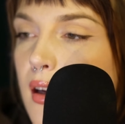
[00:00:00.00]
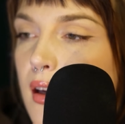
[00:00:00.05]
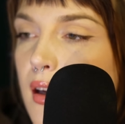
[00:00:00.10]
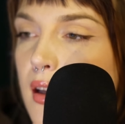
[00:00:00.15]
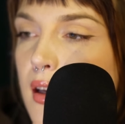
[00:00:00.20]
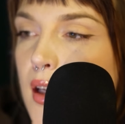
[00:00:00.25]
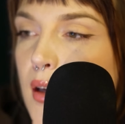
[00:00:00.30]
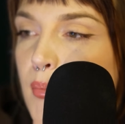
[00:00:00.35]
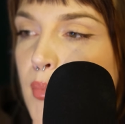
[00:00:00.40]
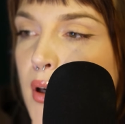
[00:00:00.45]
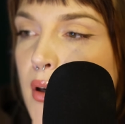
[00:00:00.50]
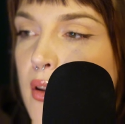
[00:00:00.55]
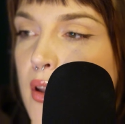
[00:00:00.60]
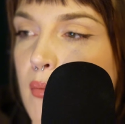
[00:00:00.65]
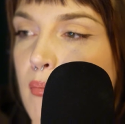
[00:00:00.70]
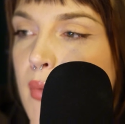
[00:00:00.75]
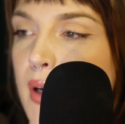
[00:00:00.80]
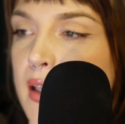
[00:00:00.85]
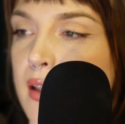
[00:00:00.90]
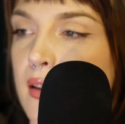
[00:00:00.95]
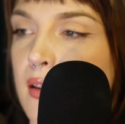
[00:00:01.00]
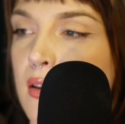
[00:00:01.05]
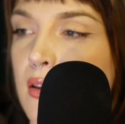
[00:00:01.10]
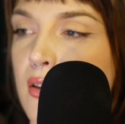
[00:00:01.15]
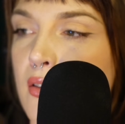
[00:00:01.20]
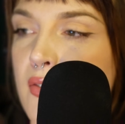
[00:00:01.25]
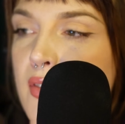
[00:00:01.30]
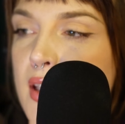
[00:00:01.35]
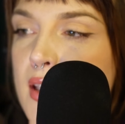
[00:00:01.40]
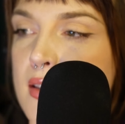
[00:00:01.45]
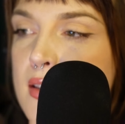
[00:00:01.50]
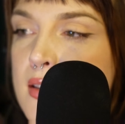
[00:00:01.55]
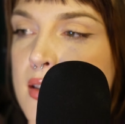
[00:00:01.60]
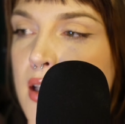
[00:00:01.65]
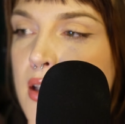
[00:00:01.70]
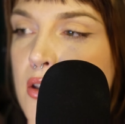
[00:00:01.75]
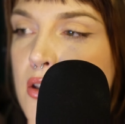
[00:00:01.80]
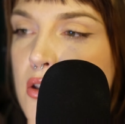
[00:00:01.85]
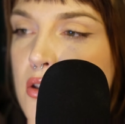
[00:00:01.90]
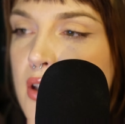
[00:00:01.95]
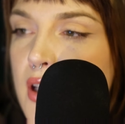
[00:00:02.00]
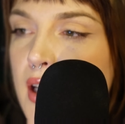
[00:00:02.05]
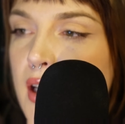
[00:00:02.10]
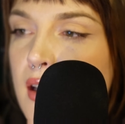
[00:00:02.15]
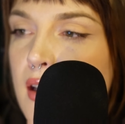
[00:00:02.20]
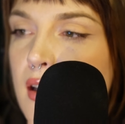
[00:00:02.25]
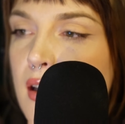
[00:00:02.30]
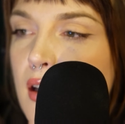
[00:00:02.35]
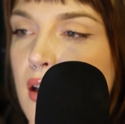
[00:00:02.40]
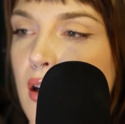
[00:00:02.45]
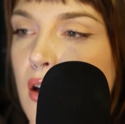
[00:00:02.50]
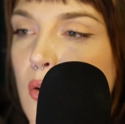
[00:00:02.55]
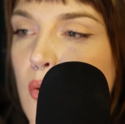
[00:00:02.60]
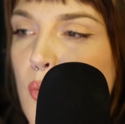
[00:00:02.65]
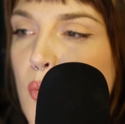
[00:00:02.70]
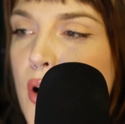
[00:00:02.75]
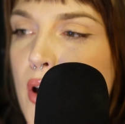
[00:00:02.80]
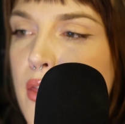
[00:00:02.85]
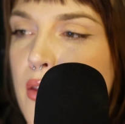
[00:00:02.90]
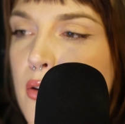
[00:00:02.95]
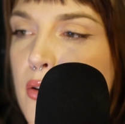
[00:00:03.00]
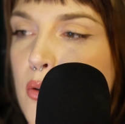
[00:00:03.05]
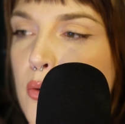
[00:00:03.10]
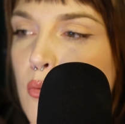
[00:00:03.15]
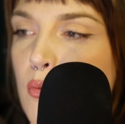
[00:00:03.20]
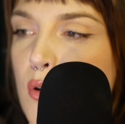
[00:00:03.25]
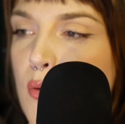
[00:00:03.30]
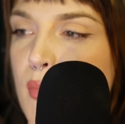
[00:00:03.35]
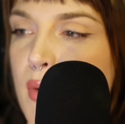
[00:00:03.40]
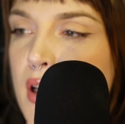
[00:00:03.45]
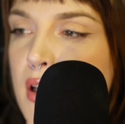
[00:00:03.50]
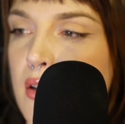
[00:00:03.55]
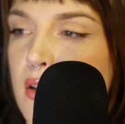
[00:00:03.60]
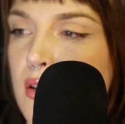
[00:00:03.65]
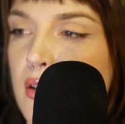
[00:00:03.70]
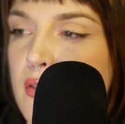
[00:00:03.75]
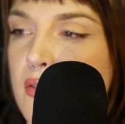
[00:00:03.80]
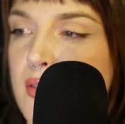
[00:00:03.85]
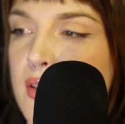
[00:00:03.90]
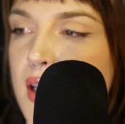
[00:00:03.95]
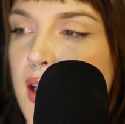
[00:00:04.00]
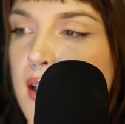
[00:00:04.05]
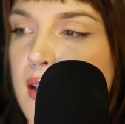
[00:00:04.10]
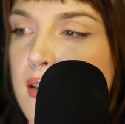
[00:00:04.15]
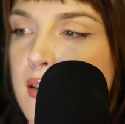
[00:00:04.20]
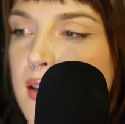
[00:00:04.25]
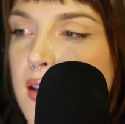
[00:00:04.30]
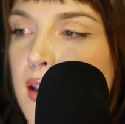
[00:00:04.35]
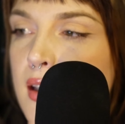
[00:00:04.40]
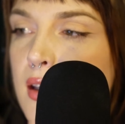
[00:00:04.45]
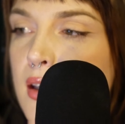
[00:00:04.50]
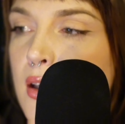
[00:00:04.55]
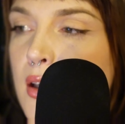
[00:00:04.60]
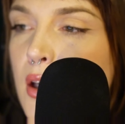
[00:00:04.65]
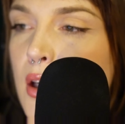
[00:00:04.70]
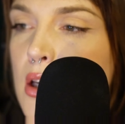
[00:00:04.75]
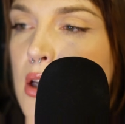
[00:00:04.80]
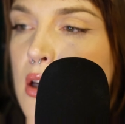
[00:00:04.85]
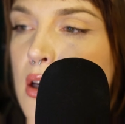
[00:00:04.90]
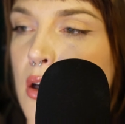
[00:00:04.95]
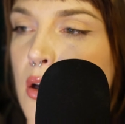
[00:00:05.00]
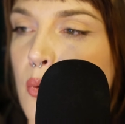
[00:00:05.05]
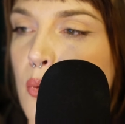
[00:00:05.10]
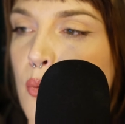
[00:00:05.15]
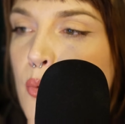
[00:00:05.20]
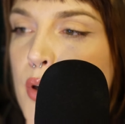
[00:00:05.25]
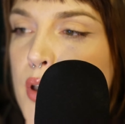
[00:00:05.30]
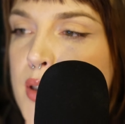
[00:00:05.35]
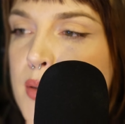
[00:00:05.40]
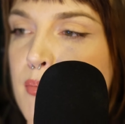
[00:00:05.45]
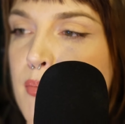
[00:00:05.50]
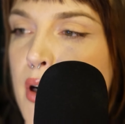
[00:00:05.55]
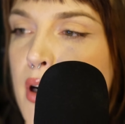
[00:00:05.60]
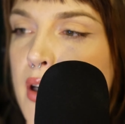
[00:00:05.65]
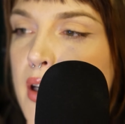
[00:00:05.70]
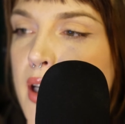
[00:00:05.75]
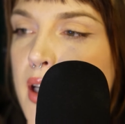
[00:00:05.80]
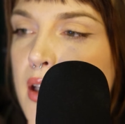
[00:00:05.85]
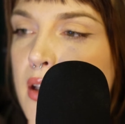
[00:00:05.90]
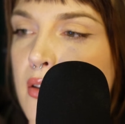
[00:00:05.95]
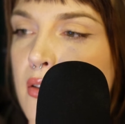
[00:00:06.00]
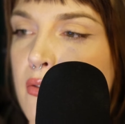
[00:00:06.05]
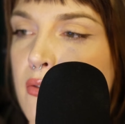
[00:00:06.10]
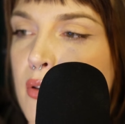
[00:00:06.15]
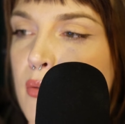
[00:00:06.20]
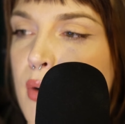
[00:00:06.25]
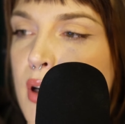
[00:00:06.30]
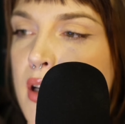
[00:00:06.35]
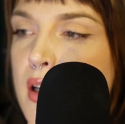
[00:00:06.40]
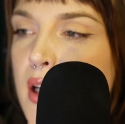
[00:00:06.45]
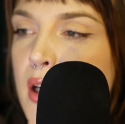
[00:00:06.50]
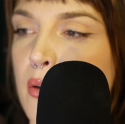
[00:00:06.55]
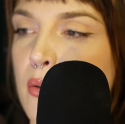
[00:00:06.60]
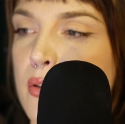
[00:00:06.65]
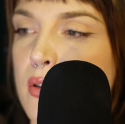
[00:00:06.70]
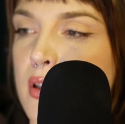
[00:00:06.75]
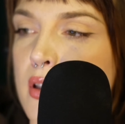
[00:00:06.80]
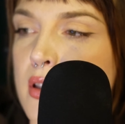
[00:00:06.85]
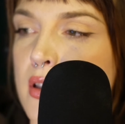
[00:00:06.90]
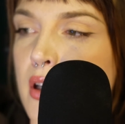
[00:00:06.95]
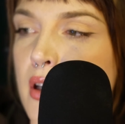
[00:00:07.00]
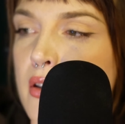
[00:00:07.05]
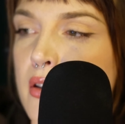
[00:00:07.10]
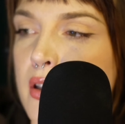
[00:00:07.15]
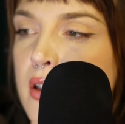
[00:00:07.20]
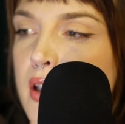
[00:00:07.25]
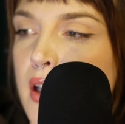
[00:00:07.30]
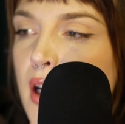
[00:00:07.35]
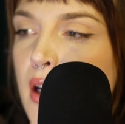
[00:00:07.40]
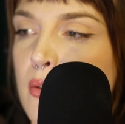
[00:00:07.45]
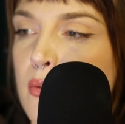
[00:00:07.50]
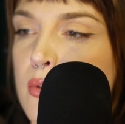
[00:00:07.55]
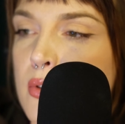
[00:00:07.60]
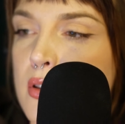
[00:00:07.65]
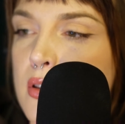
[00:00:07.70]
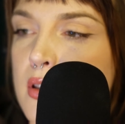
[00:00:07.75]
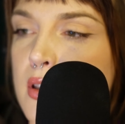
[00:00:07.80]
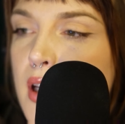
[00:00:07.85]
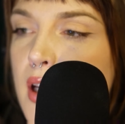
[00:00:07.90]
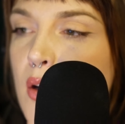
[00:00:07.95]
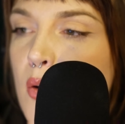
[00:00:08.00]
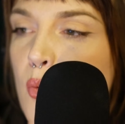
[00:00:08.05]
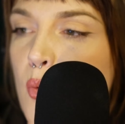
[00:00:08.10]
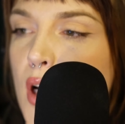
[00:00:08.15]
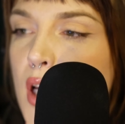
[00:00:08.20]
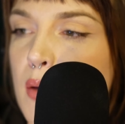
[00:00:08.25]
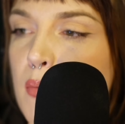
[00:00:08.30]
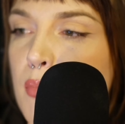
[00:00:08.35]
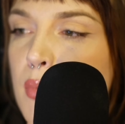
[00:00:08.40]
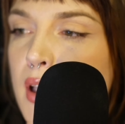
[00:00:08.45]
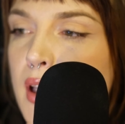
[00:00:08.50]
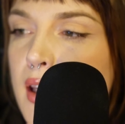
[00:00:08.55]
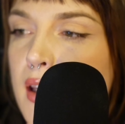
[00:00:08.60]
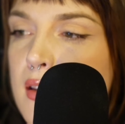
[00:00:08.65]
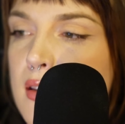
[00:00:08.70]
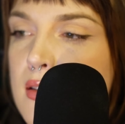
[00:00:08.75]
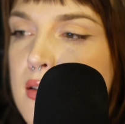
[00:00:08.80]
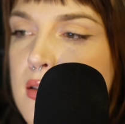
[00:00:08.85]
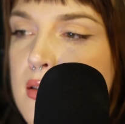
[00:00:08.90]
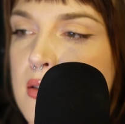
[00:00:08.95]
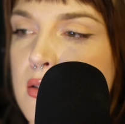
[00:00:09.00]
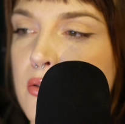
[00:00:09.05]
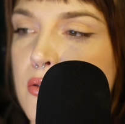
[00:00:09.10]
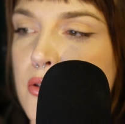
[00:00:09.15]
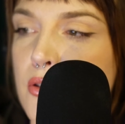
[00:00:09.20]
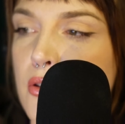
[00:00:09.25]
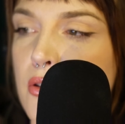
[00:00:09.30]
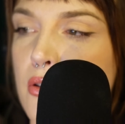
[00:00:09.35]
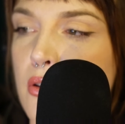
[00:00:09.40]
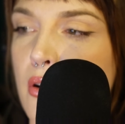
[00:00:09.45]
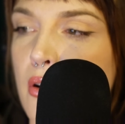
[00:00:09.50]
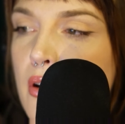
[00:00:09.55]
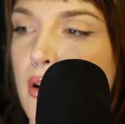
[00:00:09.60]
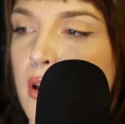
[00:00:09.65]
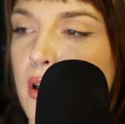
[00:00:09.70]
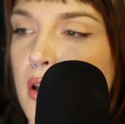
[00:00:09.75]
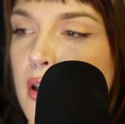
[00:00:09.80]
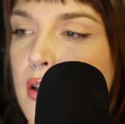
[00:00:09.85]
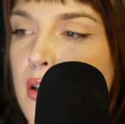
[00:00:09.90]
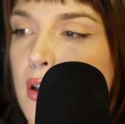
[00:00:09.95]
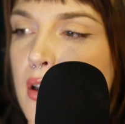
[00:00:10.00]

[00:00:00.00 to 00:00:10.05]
In about the middle of this century, a withered woman of 90 was buried from a now deserted house in White Plains, New York.